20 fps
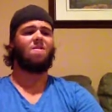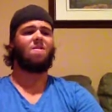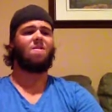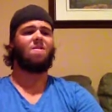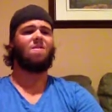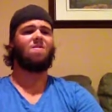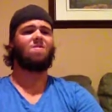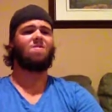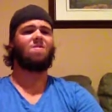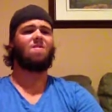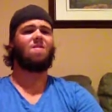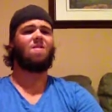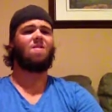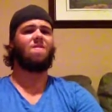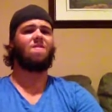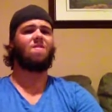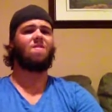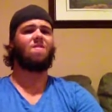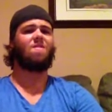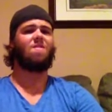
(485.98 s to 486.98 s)
You guys are
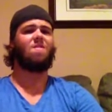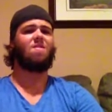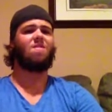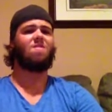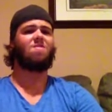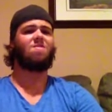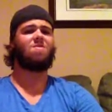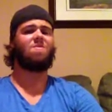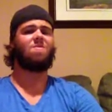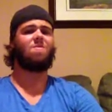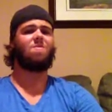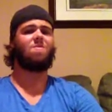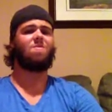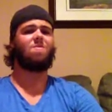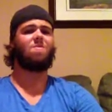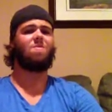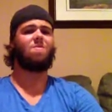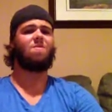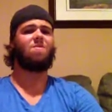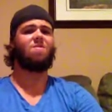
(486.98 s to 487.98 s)
never gonna guess
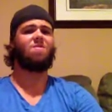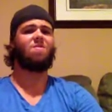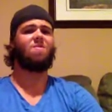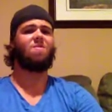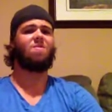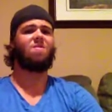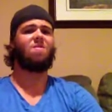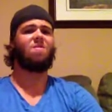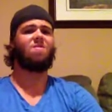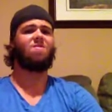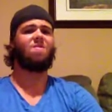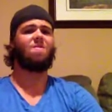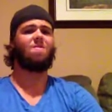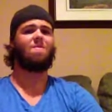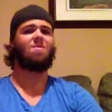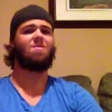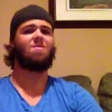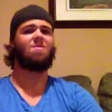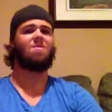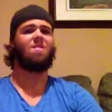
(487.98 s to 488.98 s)
what two things that
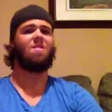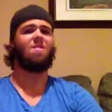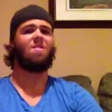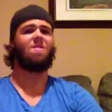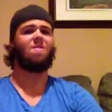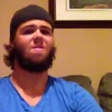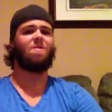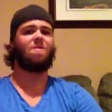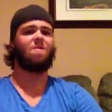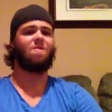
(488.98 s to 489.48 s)
mix together.